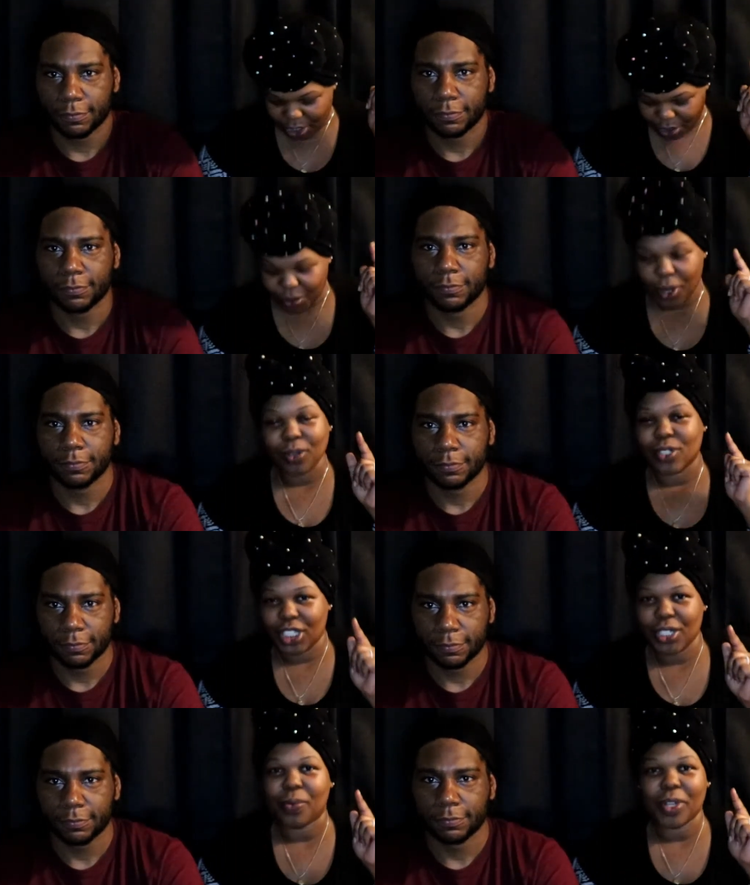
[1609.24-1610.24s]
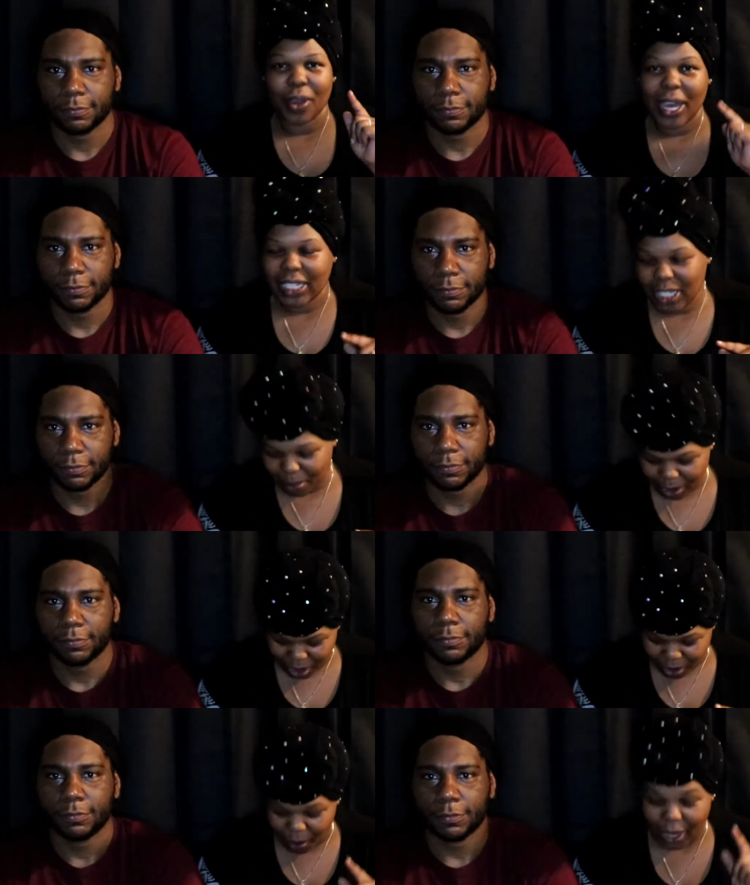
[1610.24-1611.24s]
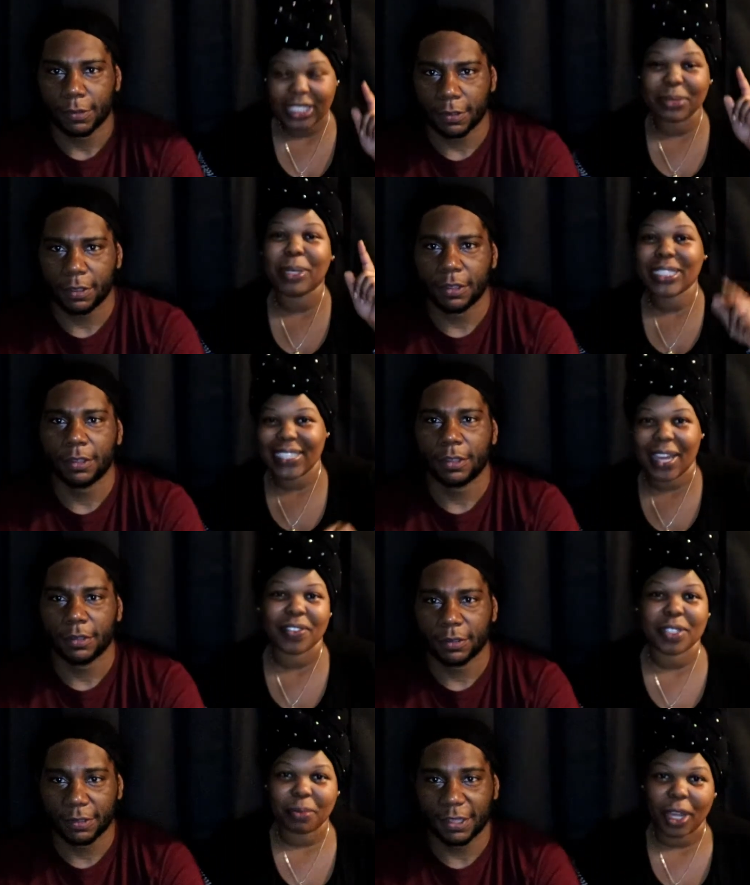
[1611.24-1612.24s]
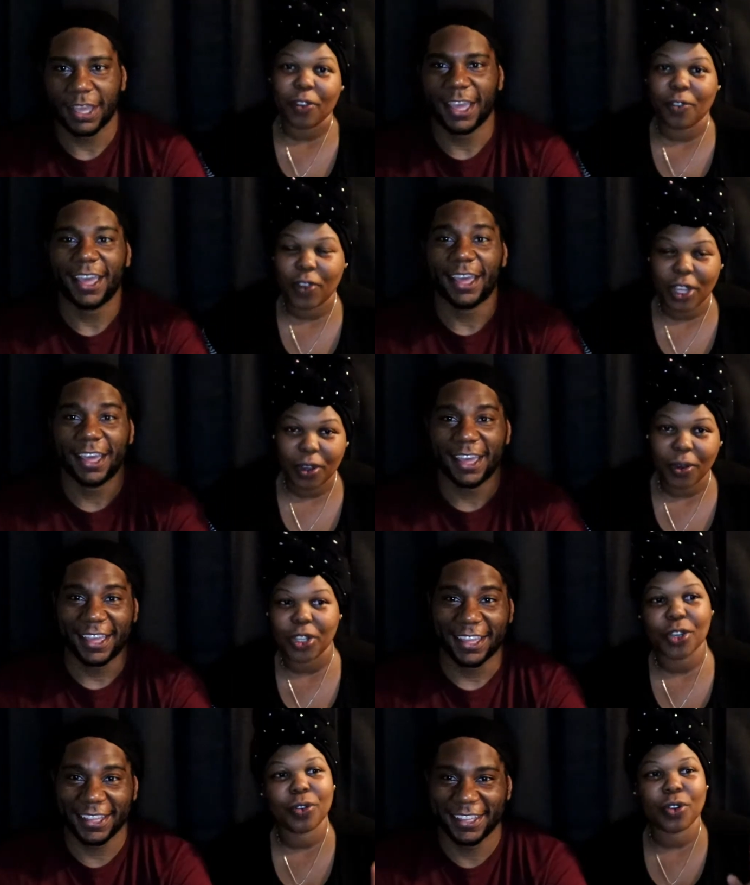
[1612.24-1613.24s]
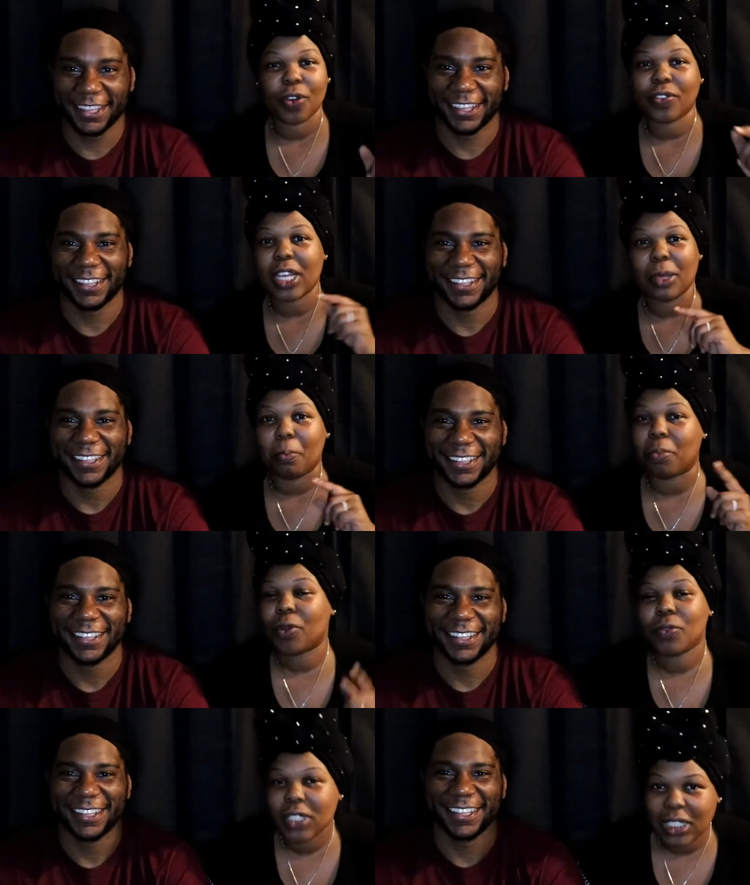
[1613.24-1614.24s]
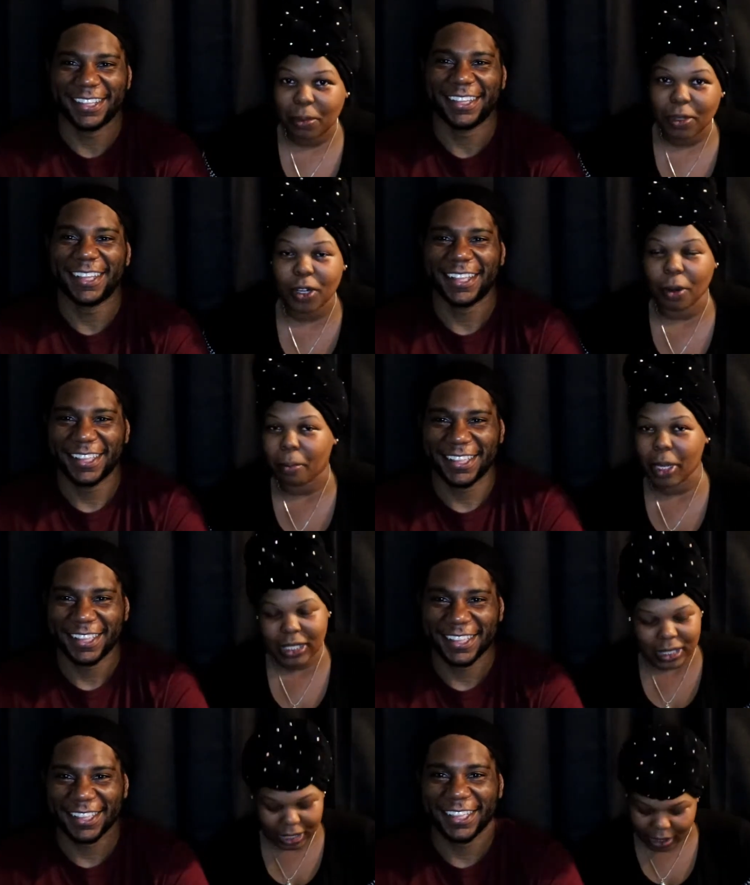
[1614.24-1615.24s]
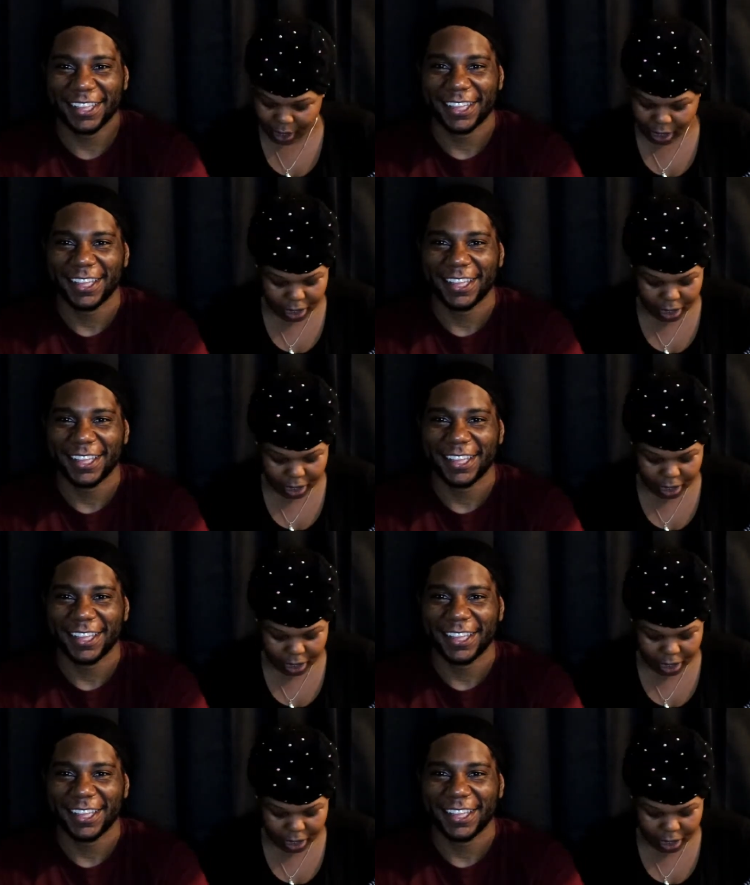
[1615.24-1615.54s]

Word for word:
Speaker 1: a true OG would know how to keep a show going, especially after somebody fell and you don't know if they broke something or busted.